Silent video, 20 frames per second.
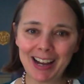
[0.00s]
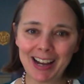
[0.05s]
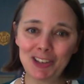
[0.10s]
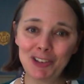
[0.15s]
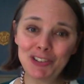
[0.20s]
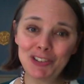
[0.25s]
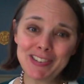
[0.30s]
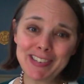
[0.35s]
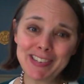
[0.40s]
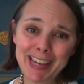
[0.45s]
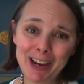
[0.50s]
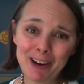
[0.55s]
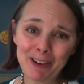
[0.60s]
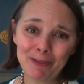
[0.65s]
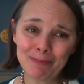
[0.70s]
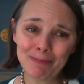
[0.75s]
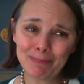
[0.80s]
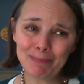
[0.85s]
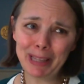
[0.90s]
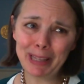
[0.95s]
You just can't
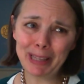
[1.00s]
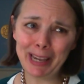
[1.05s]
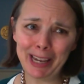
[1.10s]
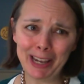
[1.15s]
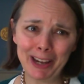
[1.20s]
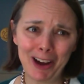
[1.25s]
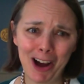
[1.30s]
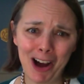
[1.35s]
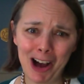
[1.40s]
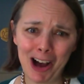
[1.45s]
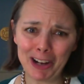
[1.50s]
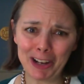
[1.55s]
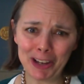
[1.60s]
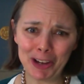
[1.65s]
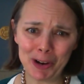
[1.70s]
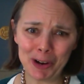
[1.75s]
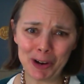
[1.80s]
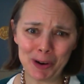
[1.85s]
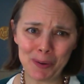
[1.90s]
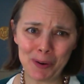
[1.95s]
play
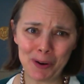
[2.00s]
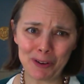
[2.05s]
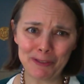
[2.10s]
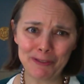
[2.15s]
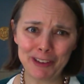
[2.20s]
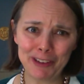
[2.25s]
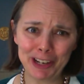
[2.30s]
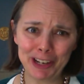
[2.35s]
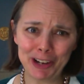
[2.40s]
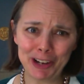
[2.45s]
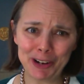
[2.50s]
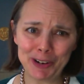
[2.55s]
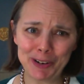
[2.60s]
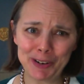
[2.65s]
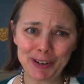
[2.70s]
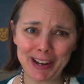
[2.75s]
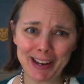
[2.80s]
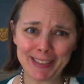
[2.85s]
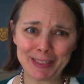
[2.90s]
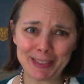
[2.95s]
audio or
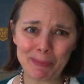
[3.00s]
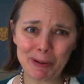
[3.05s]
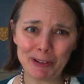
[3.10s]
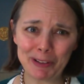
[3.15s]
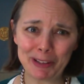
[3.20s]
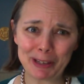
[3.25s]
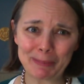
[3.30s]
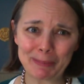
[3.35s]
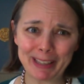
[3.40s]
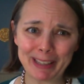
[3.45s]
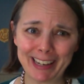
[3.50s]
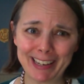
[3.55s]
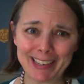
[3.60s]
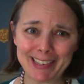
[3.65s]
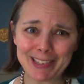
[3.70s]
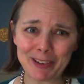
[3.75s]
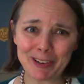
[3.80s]
video at the polling place.